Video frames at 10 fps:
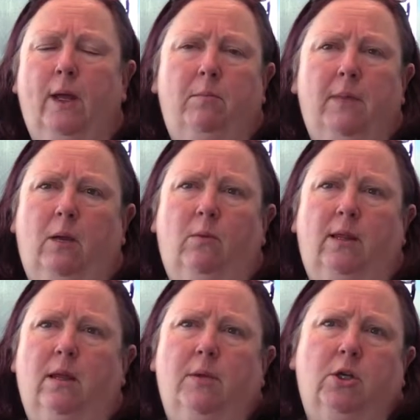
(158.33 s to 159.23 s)
we meet
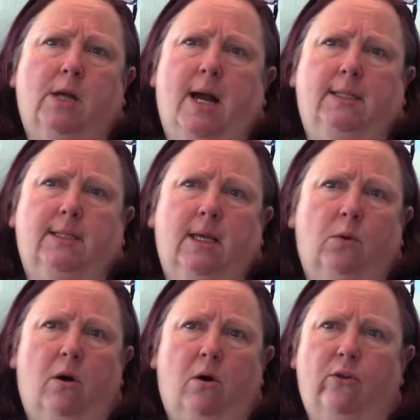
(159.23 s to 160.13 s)
with them and try to see
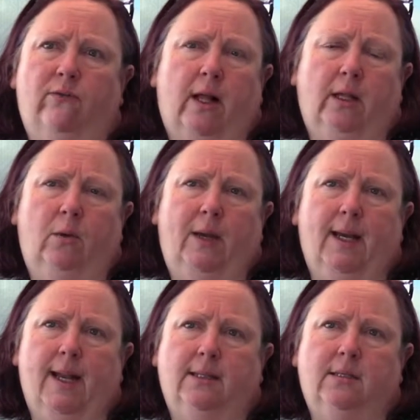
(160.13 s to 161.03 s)
what other value we
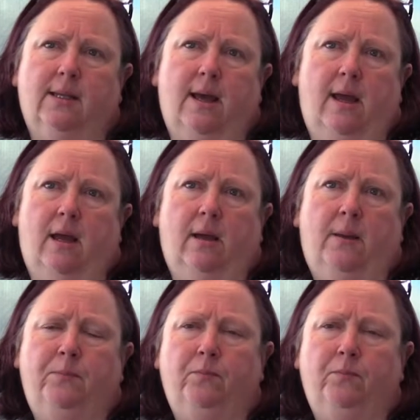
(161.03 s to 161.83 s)
can add to their